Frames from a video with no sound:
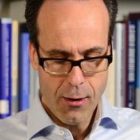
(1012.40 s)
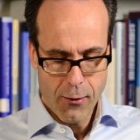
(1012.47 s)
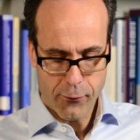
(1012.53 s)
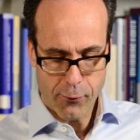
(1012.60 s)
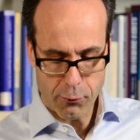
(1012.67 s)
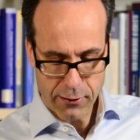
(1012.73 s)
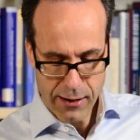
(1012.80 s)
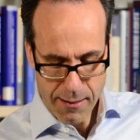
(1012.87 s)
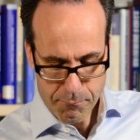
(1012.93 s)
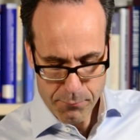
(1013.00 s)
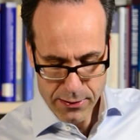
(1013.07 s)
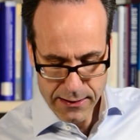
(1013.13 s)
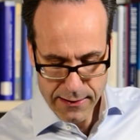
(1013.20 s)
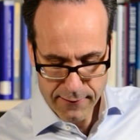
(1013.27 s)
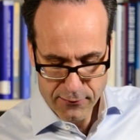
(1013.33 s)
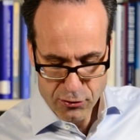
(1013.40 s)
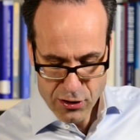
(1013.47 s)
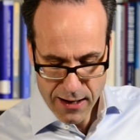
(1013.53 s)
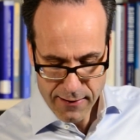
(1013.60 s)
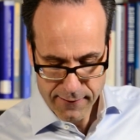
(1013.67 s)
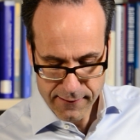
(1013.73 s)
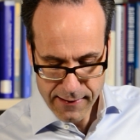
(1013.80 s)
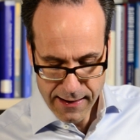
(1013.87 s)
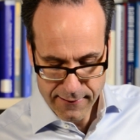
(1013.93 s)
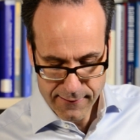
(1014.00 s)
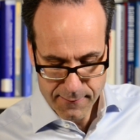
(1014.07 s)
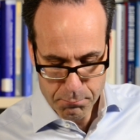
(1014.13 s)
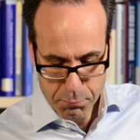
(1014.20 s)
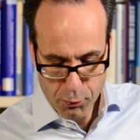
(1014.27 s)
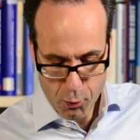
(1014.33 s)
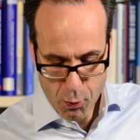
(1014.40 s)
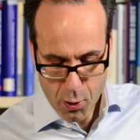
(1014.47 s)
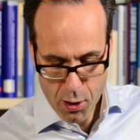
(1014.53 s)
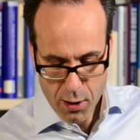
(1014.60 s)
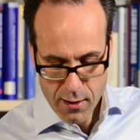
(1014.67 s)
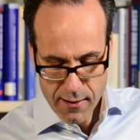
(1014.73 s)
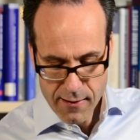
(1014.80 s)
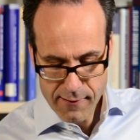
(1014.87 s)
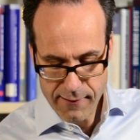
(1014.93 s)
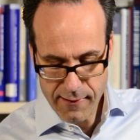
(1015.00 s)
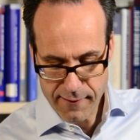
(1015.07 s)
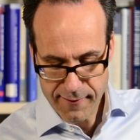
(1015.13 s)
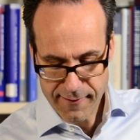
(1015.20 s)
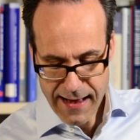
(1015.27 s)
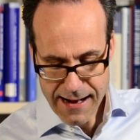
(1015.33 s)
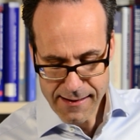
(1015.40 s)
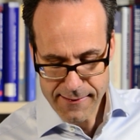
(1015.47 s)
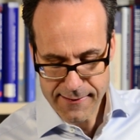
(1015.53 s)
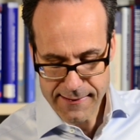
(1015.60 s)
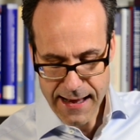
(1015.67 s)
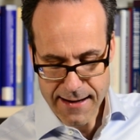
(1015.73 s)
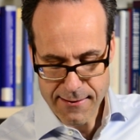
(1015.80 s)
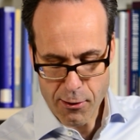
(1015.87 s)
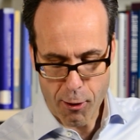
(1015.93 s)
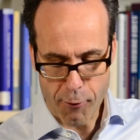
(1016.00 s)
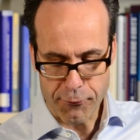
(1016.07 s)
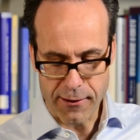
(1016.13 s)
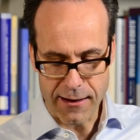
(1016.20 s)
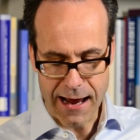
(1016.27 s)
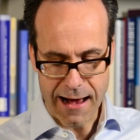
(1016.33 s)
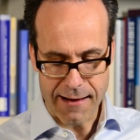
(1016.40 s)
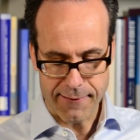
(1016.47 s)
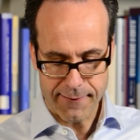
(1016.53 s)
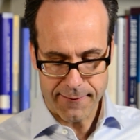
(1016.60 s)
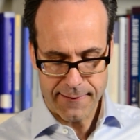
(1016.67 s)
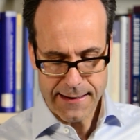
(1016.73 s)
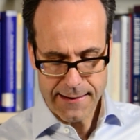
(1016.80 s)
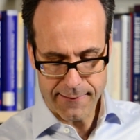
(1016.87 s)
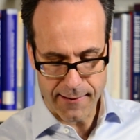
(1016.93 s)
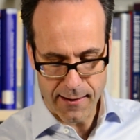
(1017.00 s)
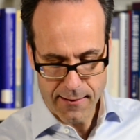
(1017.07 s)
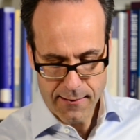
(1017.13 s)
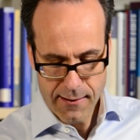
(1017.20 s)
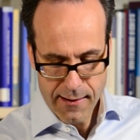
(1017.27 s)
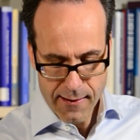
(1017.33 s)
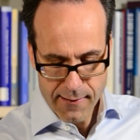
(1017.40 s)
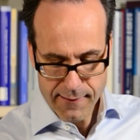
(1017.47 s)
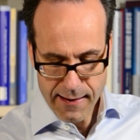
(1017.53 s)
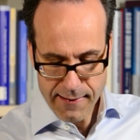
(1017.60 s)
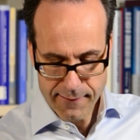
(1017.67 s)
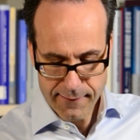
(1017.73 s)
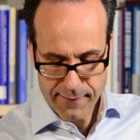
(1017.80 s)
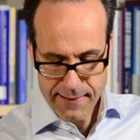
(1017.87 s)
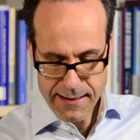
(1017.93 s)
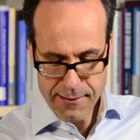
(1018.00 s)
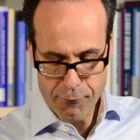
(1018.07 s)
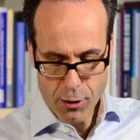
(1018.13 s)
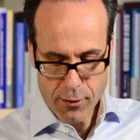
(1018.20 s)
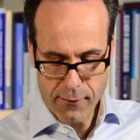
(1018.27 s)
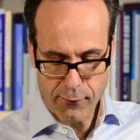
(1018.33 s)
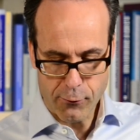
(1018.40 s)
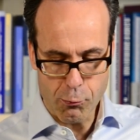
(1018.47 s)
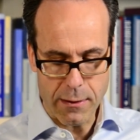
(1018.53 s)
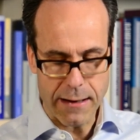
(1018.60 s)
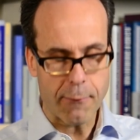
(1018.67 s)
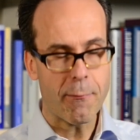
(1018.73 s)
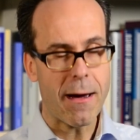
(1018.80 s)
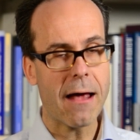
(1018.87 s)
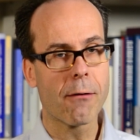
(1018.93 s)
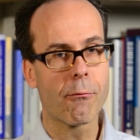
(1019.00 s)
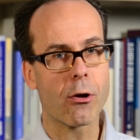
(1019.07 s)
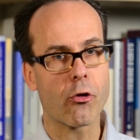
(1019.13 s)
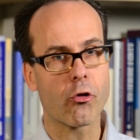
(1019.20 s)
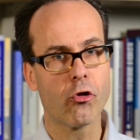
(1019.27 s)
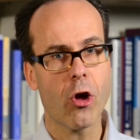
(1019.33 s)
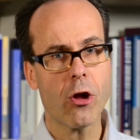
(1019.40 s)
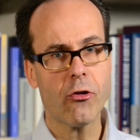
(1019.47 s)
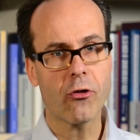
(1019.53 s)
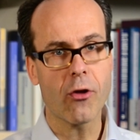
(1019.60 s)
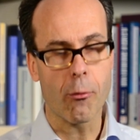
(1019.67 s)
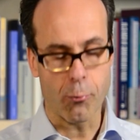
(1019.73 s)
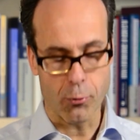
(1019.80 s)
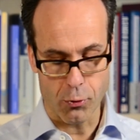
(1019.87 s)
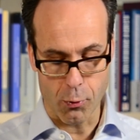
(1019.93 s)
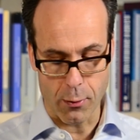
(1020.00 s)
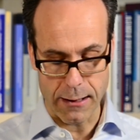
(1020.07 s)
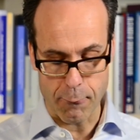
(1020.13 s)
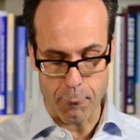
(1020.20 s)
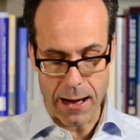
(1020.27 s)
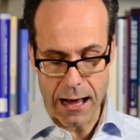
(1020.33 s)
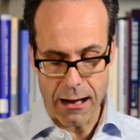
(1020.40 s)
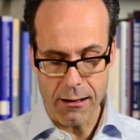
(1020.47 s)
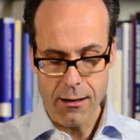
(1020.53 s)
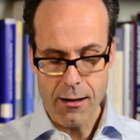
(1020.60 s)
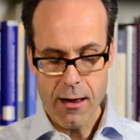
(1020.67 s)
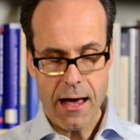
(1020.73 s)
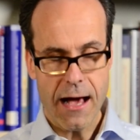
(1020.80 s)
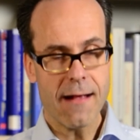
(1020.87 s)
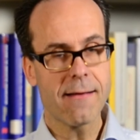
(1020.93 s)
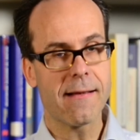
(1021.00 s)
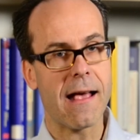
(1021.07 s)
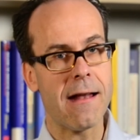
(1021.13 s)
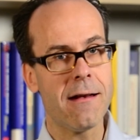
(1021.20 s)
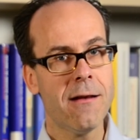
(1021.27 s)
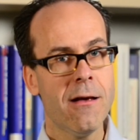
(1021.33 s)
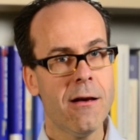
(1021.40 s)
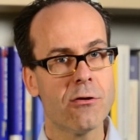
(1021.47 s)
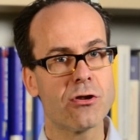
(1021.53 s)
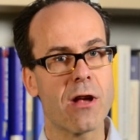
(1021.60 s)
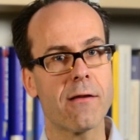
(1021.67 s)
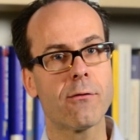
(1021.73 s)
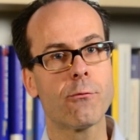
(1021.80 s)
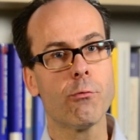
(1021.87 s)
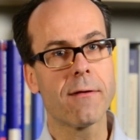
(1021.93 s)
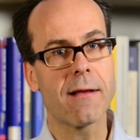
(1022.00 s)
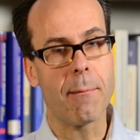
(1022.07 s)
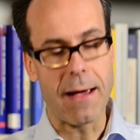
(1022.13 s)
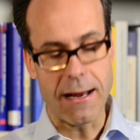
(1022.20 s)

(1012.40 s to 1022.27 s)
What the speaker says: So companies just explore the sales data of the last season. They see what is doing well, what is not so doing well, and then just do some